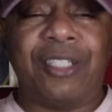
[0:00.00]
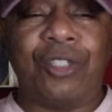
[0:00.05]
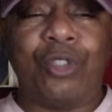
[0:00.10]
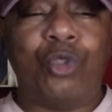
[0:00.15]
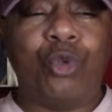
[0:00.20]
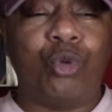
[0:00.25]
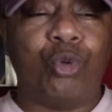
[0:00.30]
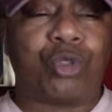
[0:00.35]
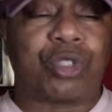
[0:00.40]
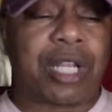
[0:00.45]

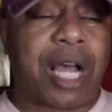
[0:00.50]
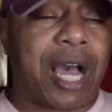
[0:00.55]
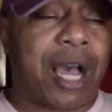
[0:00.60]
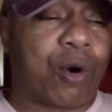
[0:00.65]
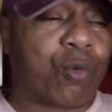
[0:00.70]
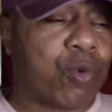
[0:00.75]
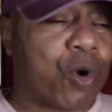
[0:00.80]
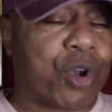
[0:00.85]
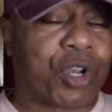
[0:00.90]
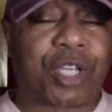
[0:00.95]
you
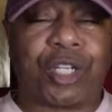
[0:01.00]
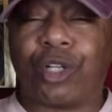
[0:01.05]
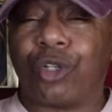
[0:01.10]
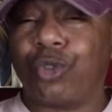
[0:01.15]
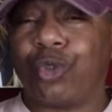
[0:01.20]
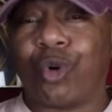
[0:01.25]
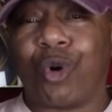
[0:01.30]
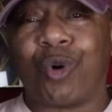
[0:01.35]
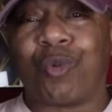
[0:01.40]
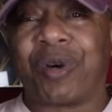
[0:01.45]
start working or
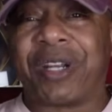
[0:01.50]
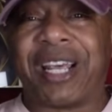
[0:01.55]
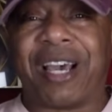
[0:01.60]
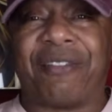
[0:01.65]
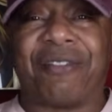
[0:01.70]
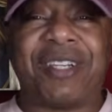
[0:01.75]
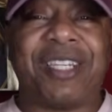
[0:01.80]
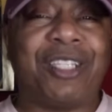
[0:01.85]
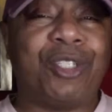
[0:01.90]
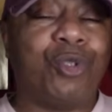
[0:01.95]
doing
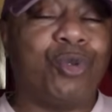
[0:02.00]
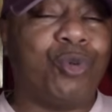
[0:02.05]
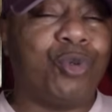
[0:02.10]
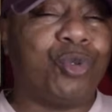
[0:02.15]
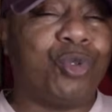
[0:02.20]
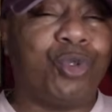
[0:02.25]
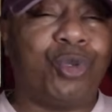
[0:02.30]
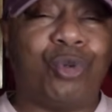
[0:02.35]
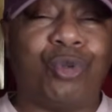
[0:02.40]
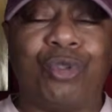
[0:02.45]
whatever, and you
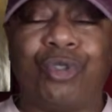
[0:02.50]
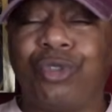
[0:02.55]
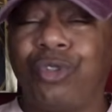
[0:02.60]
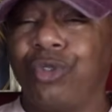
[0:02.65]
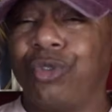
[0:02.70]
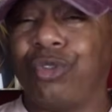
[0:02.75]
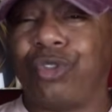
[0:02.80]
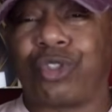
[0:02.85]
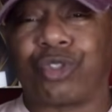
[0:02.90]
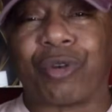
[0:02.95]
you
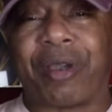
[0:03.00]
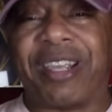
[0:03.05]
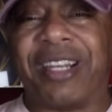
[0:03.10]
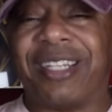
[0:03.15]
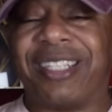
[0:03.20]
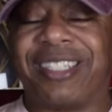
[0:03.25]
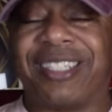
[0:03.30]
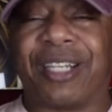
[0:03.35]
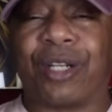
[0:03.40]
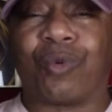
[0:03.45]
you straight
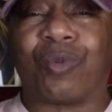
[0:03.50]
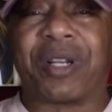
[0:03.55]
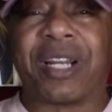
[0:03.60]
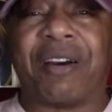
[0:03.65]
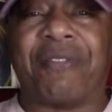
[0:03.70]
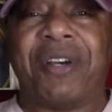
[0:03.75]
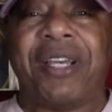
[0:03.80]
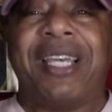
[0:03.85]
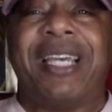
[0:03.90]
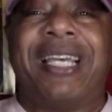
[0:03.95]
legit or
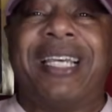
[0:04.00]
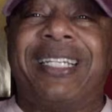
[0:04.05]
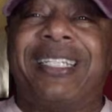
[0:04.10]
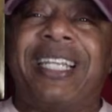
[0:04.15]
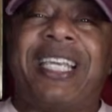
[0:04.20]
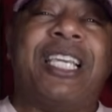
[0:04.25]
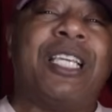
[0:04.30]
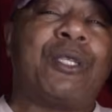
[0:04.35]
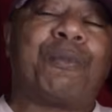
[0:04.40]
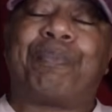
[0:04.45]
whatever
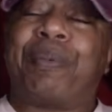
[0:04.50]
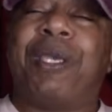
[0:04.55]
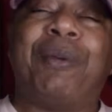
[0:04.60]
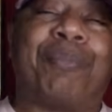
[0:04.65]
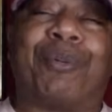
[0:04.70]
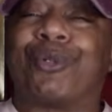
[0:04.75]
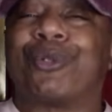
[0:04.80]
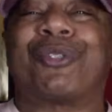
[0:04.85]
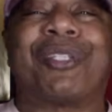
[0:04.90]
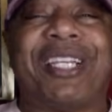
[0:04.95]
these
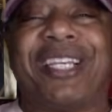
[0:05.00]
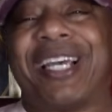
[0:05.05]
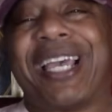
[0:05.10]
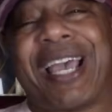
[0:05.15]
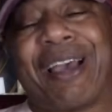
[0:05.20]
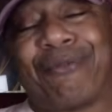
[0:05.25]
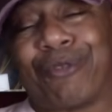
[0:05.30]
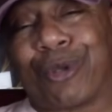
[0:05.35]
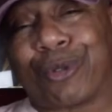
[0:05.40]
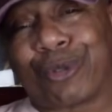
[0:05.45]
people still
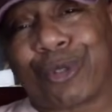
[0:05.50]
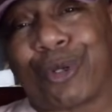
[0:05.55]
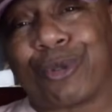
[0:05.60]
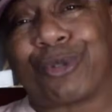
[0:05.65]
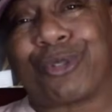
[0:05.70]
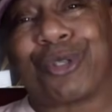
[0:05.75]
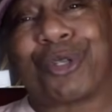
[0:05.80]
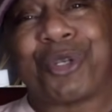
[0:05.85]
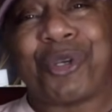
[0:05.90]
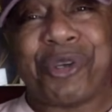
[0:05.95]
have your social
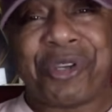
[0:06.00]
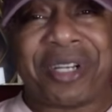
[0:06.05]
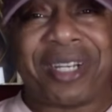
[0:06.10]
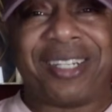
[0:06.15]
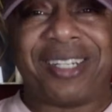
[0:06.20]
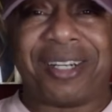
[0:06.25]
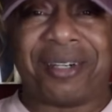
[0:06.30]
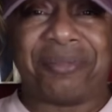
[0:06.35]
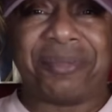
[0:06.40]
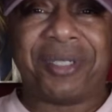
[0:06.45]
security
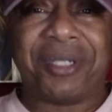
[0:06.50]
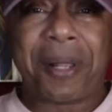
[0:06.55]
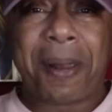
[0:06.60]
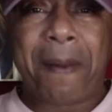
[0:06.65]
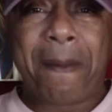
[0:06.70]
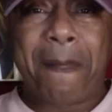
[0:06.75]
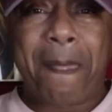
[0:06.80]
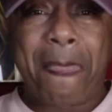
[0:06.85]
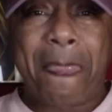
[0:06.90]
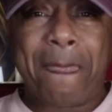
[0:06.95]
number.
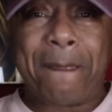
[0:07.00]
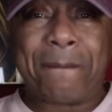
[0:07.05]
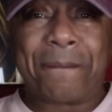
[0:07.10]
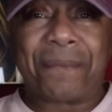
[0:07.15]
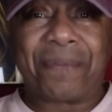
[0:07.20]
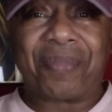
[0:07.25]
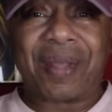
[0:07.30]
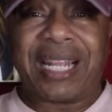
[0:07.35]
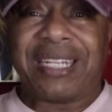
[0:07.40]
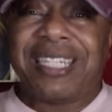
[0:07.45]

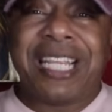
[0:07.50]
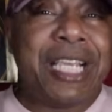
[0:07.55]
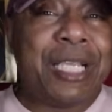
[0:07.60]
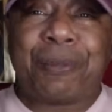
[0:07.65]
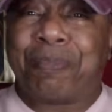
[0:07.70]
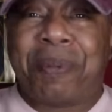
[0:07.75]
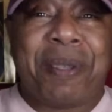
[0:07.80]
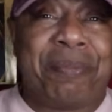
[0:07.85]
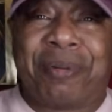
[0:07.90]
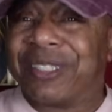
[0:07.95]

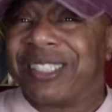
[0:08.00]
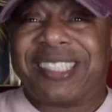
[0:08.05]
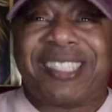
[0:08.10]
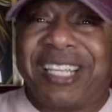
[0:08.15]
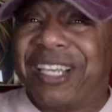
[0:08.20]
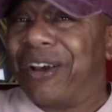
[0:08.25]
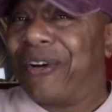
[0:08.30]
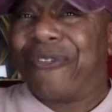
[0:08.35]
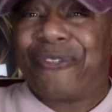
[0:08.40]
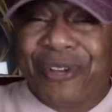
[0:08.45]
These people
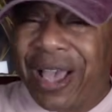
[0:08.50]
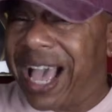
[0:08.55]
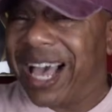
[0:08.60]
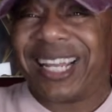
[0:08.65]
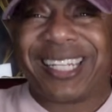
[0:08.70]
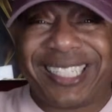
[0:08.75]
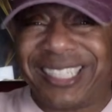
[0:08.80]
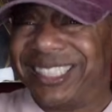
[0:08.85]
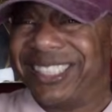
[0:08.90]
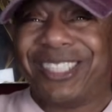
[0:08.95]
still
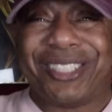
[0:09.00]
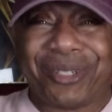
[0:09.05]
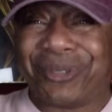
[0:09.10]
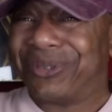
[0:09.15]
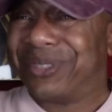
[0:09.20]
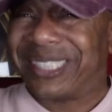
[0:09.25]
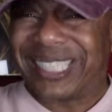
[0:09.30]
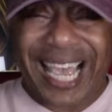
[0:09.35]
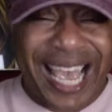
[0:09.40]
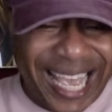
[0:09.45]
filing your
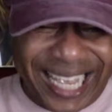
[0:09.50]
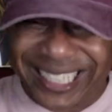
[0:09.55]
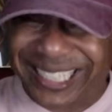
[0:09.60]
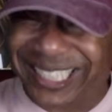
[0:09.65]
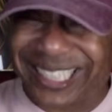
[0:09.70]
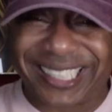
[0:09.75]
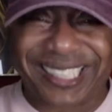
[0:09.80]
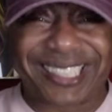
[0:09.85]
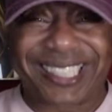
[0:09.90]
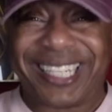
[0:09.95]

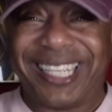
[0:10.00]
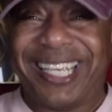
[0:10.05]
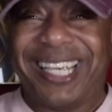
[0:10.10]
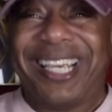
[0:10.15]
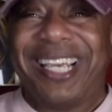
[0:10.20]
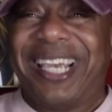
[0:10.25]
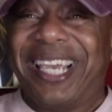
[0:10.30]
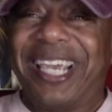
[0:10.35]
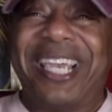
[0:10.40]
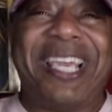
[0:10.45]
taxes
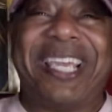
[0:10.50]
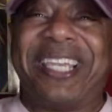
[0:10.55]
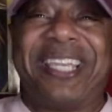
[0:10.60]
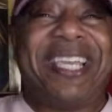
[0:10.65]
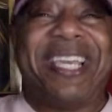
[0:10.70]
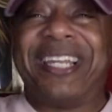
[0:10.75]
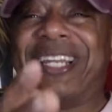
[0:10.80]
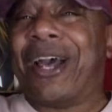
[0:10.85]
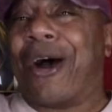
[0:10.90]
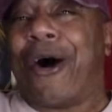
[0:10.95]
and
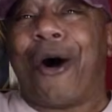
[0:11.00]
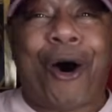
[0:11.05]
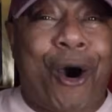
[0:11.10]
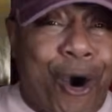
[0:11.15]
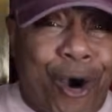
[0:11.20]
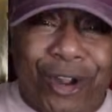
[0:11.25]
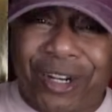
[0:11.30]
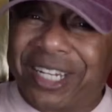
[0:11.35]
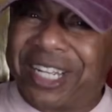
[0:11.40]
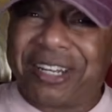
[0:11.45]
getting
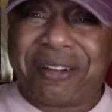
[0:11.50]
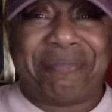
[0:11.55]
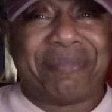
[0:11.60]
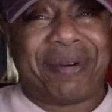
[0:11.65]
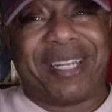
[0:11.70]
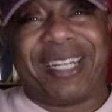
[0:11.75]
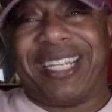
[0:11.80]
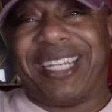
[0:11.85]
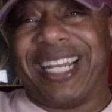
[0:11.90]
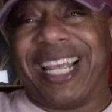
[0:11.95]
all of the
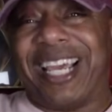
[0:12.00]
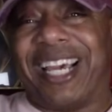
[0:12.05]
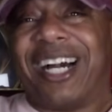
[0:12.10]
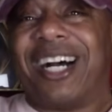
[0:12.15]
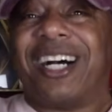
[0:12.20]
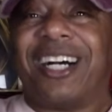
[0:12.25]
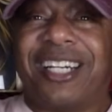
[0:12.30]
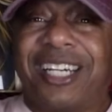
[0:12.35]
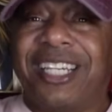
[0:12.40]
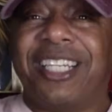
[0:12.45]
money now
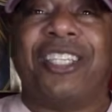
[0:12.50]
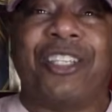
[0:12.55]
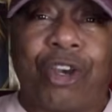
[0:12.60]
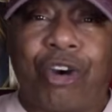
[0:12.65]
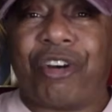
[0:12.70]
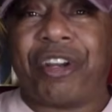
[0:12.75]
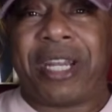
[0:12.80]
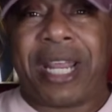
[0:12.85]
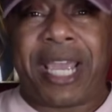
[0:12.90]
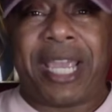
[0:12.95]
in
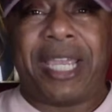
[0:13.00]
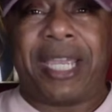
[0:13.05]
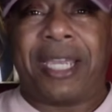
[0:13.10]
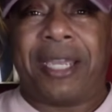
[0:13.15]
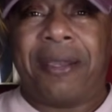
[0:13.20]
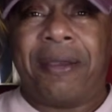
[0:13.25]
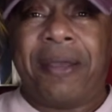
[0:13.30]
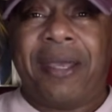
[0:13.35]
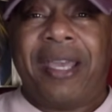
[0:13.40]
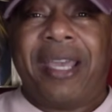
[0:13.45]
your name.
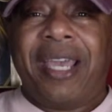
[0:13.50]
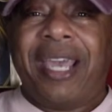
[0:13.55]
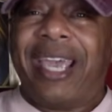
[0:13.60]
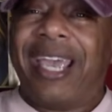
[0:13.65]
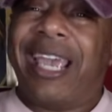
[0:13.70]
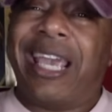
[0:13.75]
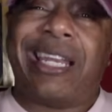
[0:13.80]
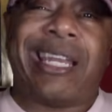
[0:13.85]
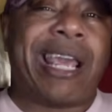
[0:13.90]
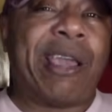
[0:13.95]

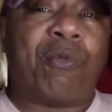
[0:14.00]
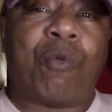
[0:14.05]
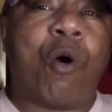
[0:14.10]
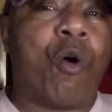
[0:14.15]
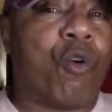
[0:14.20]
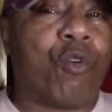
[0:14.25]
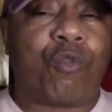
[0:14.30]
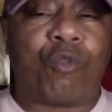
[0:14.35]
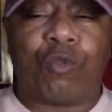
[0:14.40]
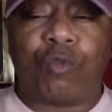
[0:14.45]
And they
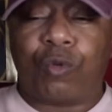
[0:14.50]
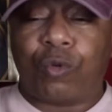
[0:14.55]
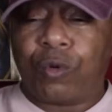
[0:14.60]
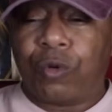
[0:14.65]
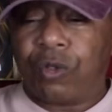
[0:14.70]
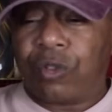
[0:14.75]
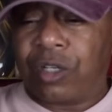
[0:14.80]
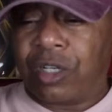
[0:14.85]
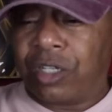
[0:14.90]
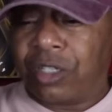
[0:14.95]
won't
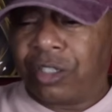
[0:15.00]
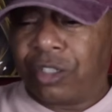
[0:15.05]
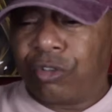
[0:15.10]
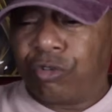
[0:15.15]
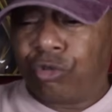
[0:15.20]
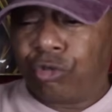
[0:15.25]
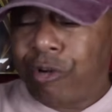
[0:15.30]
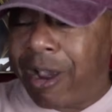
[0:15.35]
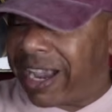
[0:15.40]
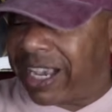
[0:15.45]

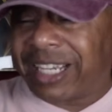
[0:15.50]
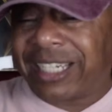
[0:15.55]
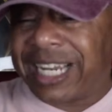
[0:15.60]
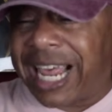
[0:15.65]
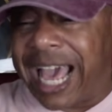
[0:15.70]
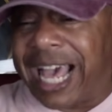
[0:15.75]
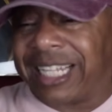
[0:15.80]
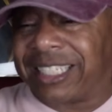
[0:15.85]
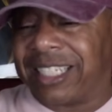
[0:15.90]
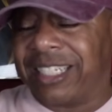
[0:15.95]

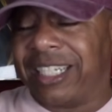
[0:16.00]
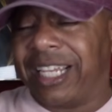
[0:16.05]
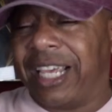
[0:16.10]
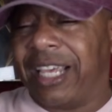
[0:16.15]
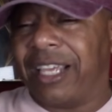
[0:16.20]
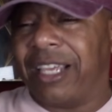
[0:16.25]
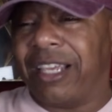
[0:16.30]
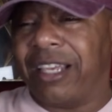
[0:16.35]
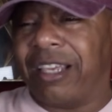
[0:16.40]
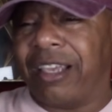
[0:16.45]
recognizing
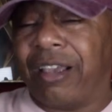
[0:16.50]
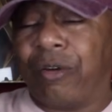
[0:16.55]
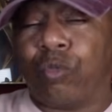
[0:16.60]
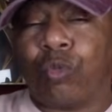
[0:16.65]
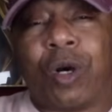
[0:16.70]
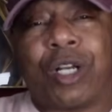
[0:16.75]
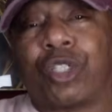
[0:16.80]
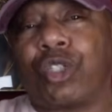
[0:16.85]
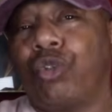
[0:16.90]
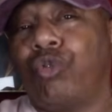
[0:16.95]
that
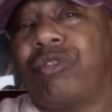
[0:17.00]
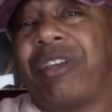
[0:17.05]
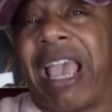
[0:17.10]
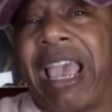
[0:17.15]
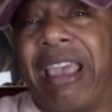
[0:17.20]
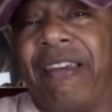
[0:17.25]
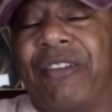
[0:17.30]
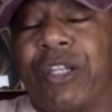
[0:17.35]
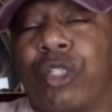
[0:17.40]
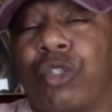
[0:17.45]
once you
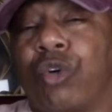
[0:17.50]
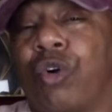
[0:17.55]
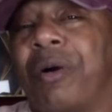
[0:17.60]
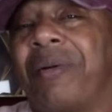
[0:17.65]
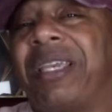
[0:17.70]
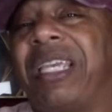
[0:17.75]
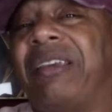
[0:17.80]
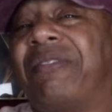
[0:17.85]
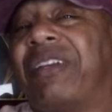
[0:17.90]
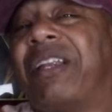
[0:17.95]
gave it to
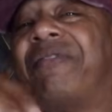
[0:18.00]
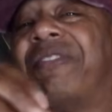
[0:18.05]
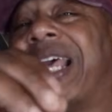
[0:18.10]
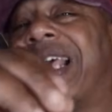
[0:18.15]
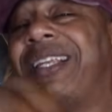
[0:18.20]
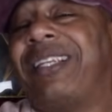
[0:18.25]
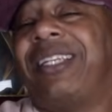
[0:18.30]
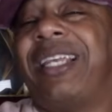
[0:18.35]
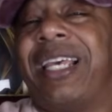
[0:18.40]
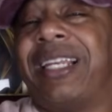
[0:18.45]
them, even if
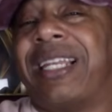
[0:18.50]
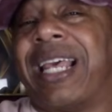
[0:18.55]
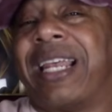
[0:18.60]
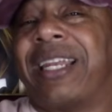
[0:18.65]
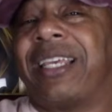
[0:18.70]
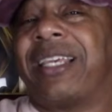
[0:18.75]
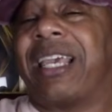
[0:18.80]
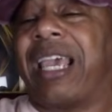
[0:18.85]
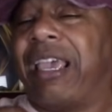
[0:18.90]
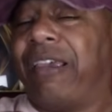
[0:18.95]
they did that
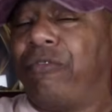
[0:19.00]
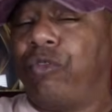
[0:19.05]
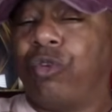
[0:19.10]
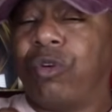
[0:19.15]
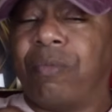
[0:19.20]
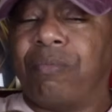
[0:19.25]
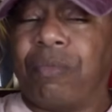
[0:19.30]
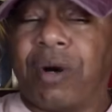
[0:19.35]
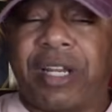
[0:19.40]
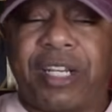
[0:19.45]
and gave you
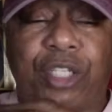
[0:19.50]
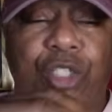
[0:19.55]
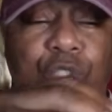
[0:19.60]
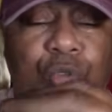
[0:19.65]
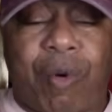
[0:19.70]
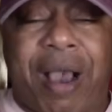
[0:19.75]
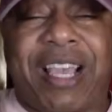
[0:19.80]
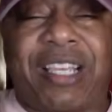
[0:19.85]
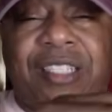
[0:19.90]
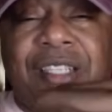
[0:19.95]
the money
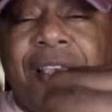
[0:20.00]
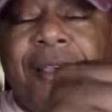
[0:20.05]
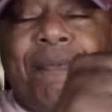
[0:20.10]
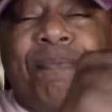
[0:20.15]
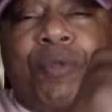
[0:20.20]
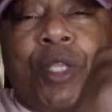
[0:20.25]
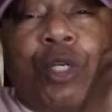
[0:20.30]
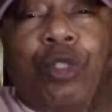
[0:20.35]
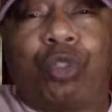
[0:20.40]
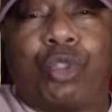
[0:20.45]
twice,
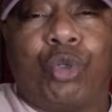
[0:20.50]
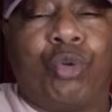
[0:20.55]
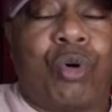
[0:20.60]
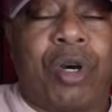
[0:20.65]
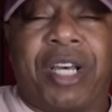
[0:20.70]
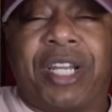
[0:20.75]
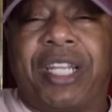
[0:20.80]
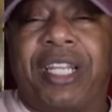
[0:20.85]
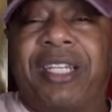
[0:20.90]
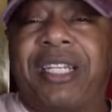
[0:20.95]

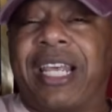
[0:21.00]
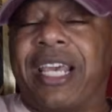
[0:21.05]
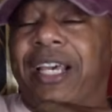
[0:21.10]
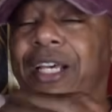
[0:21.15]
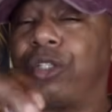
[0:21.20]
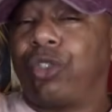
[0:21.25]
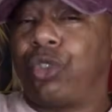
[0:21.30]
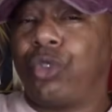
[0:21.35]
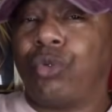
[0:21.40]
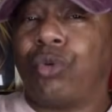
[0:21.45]
200
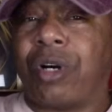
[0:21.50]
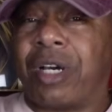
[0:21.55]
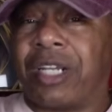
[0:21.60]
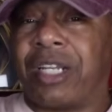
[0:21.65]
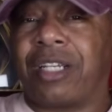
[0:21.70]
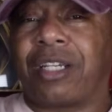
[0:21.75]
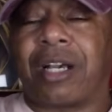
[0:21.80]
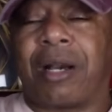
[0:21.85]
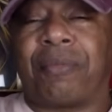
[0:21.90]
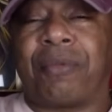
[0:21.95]
now,
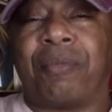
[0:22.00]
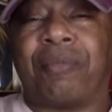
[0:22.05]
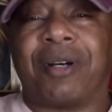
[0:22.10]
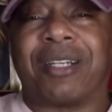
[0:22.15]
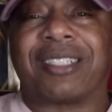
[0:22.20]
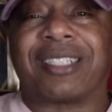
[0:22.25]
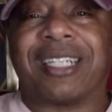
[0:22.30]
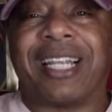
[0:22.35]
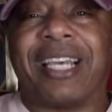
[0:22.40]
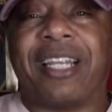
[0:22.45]
200 a couple of
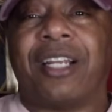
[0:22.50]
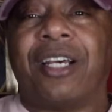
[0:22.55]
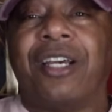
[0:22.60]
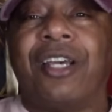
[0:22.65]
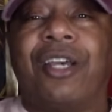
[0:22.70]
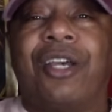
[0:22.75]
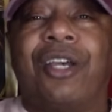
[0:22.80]
months later,